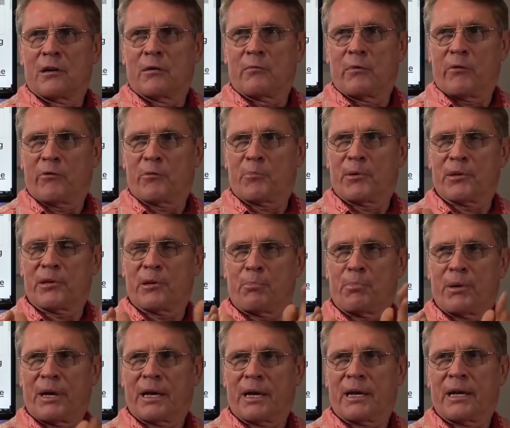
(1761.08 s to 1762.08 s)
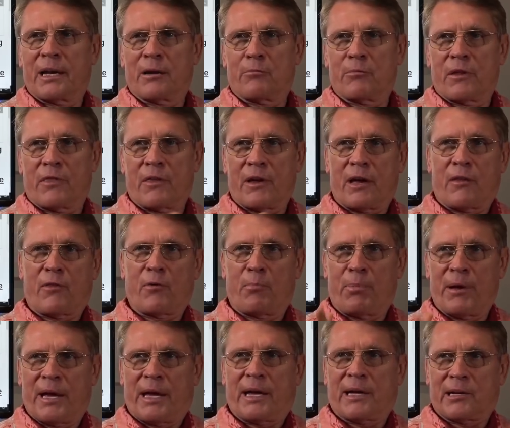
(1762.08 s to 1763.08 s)
We would put the pig in with the other
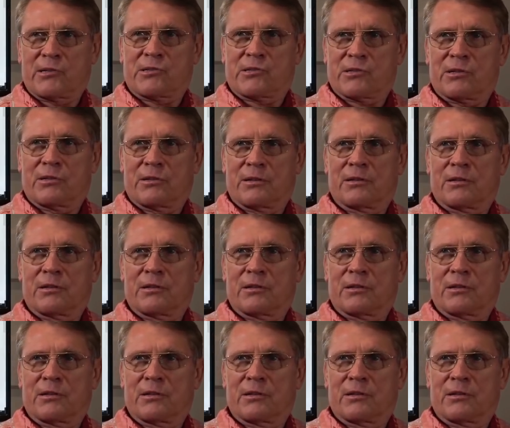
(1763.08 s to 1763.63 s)
pigs.